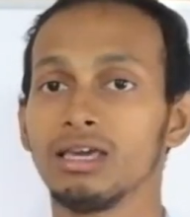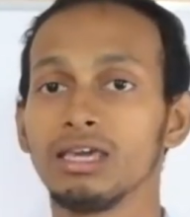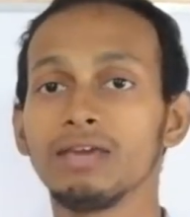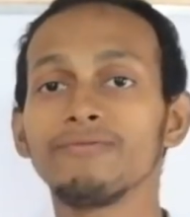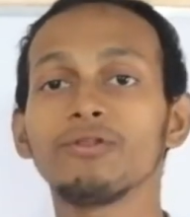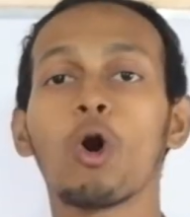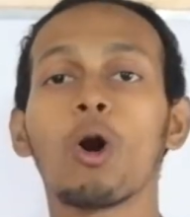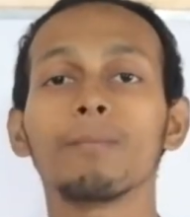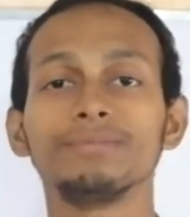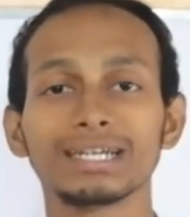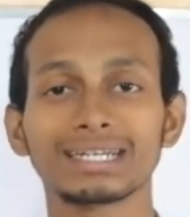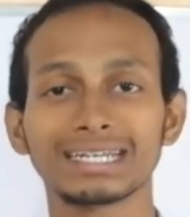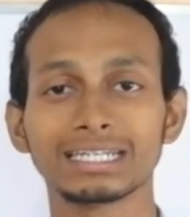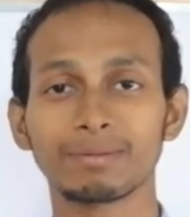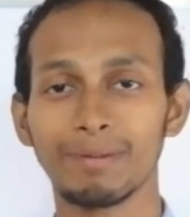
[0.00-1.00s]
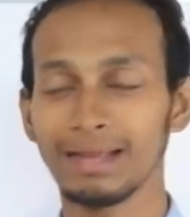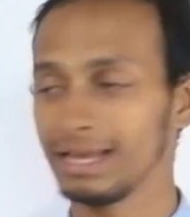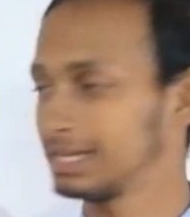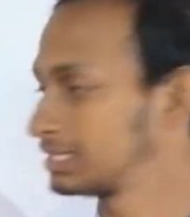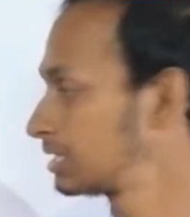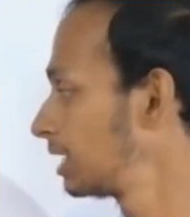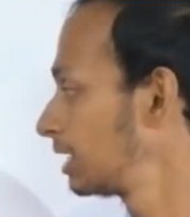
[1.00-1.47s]
If the object is
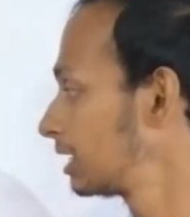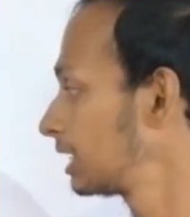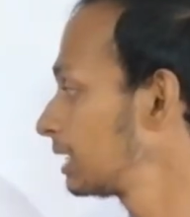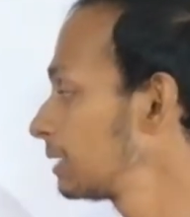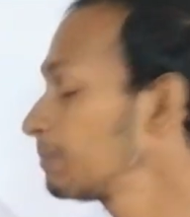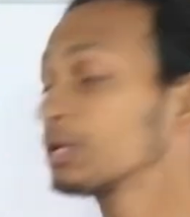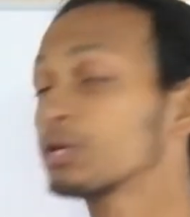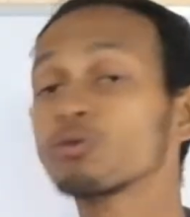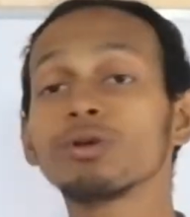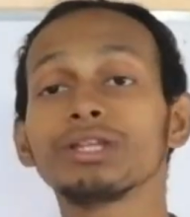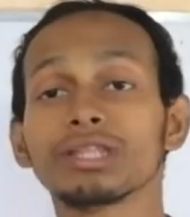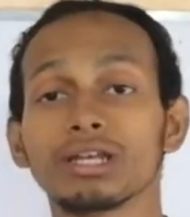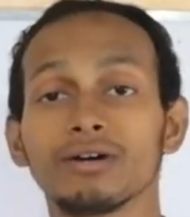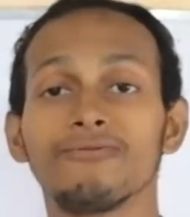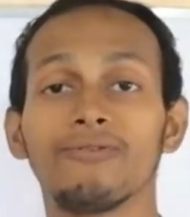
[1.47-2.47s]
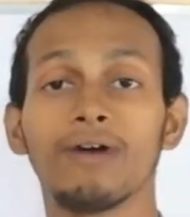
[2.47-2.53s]
placed in between the